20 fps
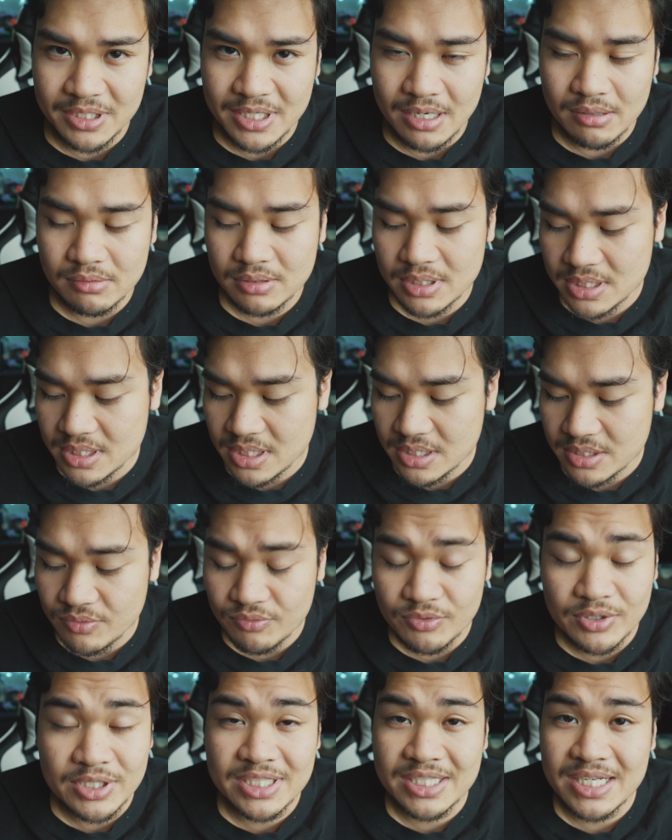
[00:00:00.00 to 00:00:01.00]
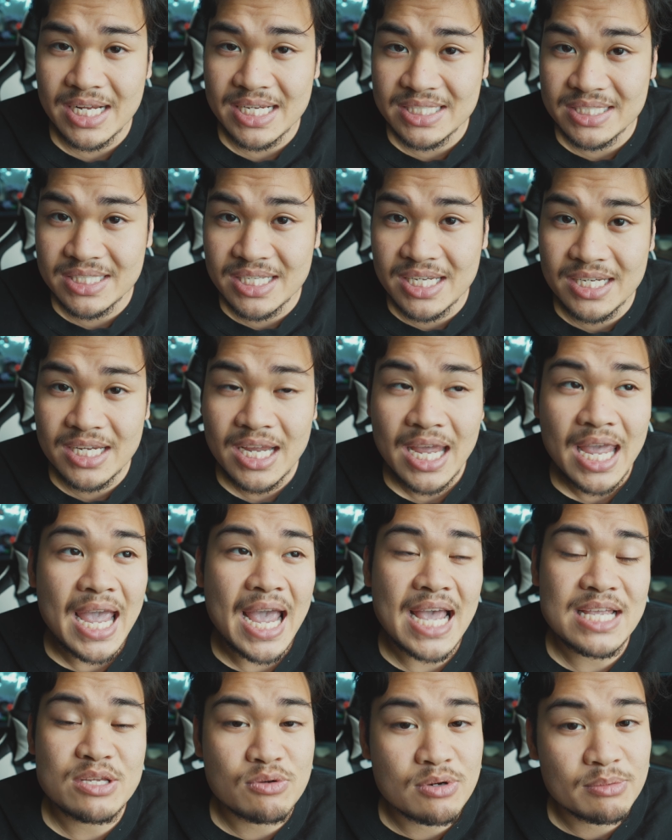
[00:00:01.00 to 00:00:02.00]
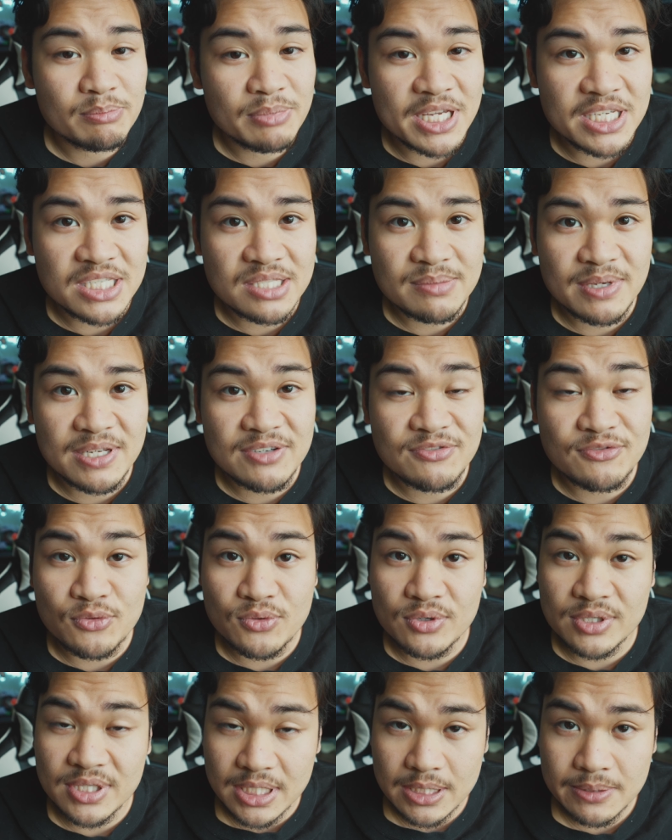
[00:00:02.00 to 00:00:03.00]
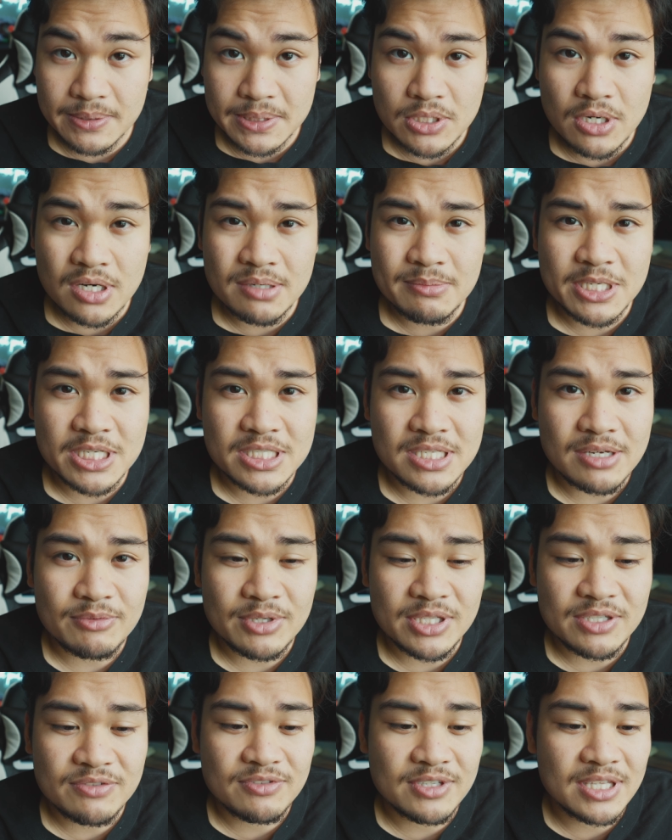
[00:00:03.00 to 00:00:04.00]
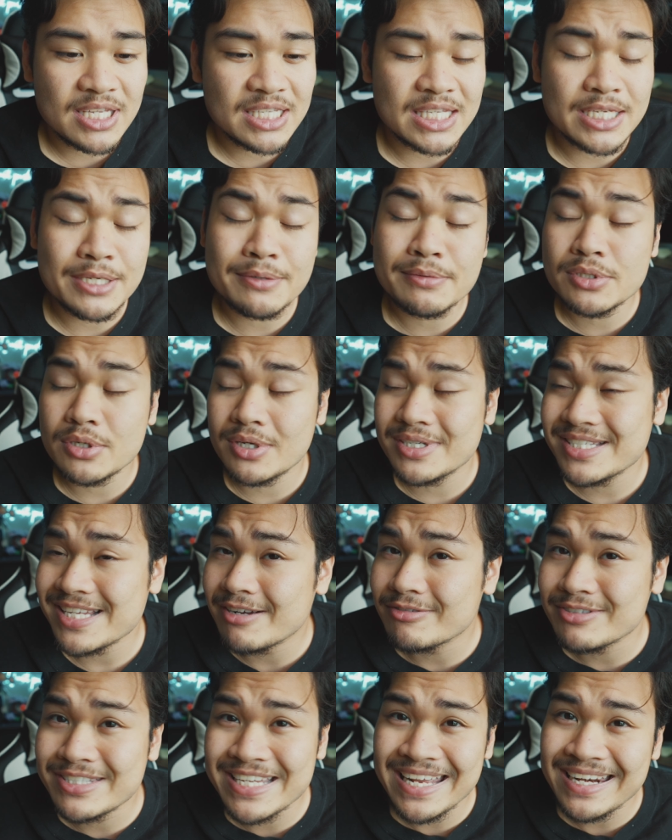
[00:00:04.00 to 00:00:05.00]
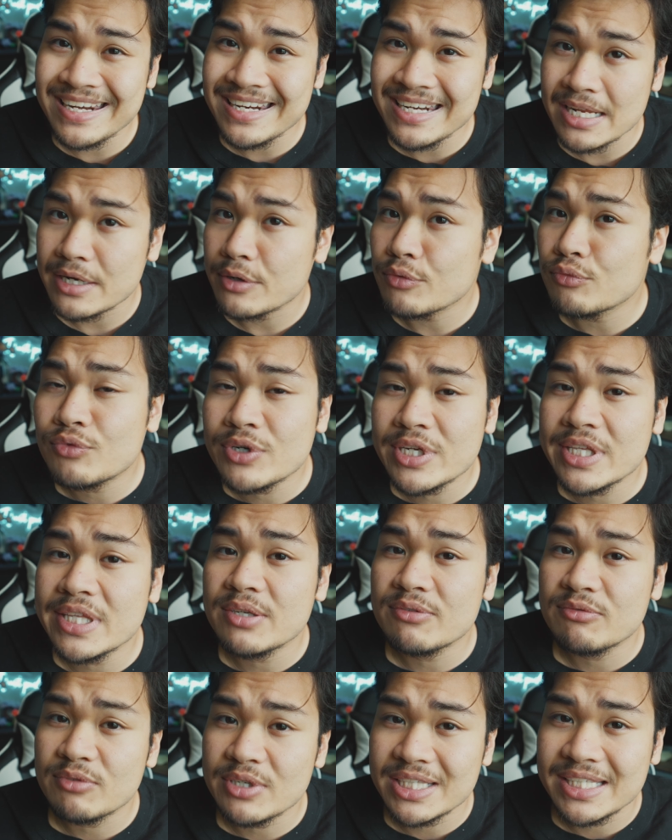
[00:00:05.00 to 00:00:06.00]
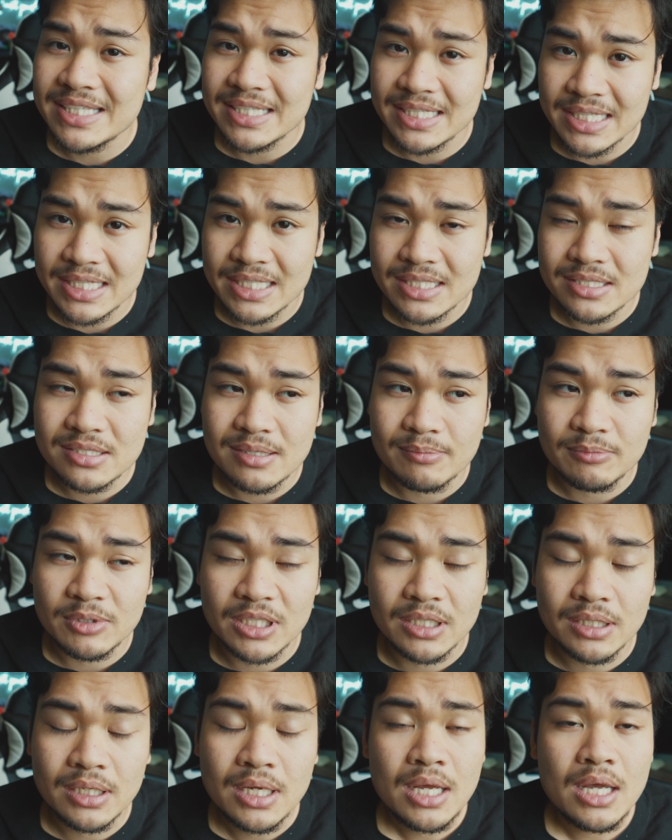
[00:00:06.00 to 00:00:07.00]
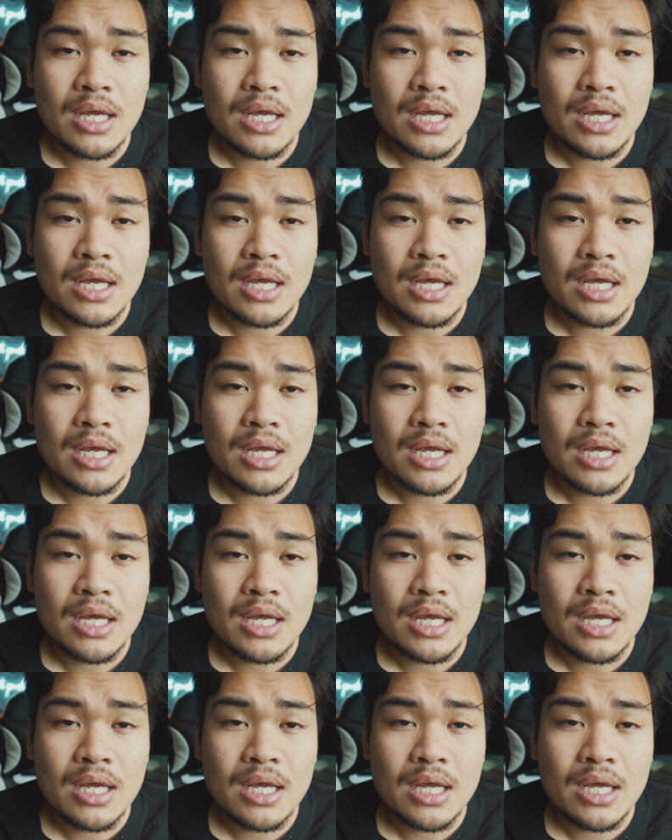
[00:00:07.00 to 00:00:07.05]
Now, this is a really nice thing as a replacement for the EOS R, because I really feel like the EOS R is outdated and it really needed something